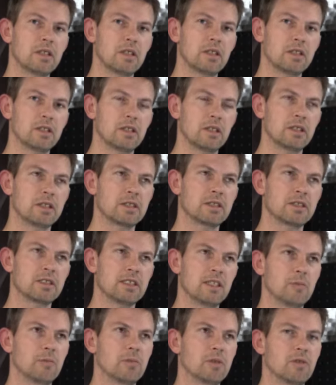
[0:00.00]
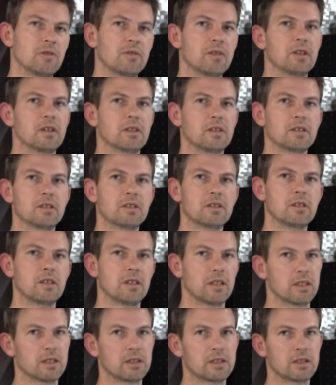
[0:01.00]
and as simplified
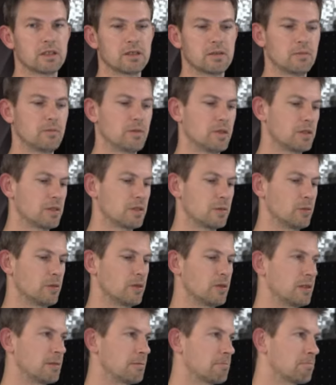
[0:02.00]
as possible.